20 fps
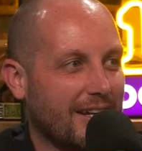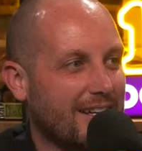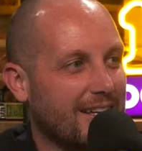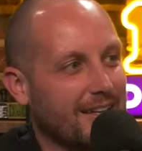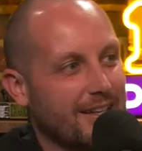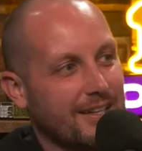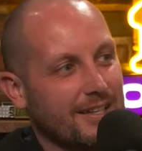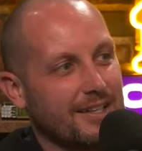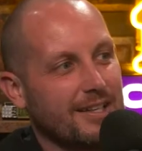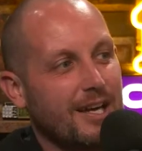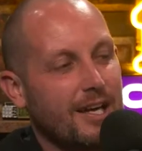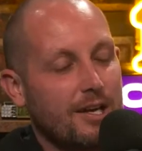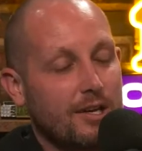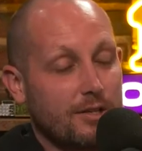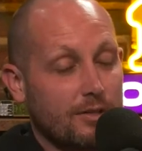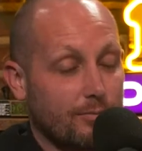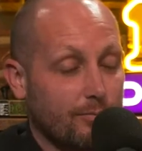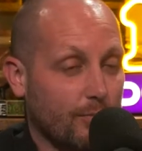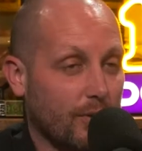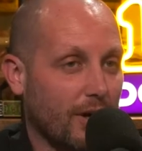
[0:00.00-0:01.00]
get it.
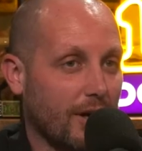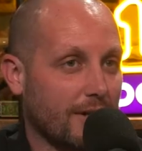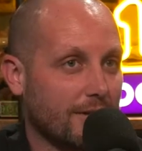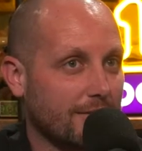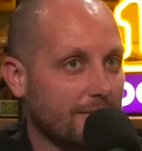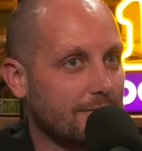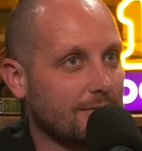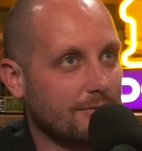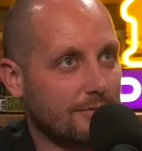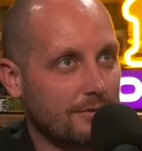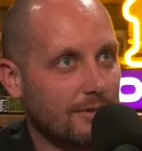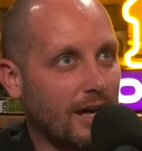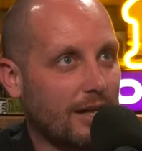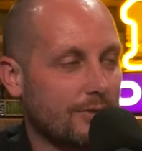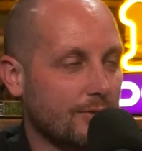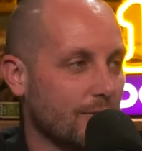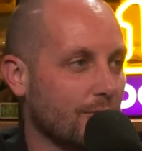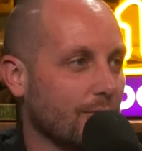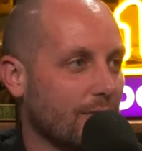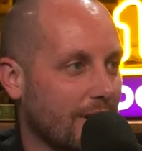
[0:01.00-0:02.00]
But I
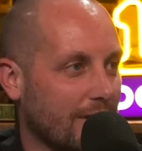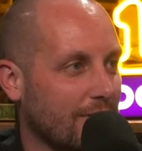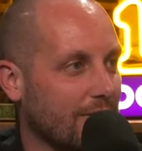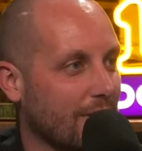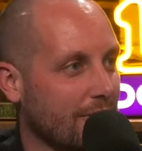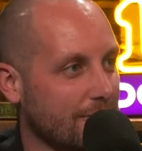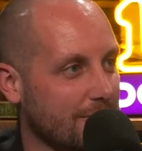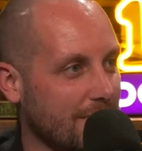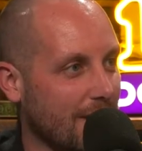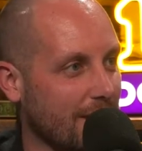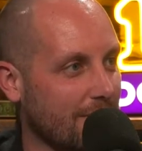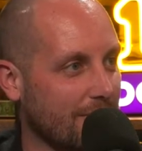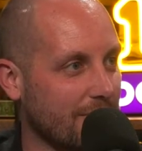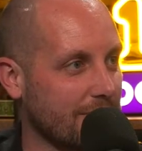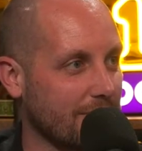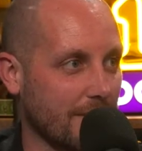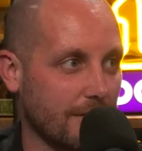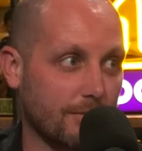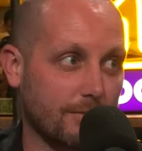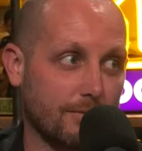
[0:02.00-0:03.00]
do get the other side of it.
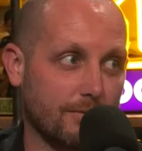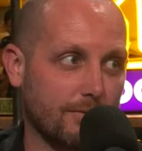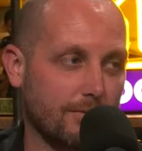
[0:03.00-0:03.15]
It's like,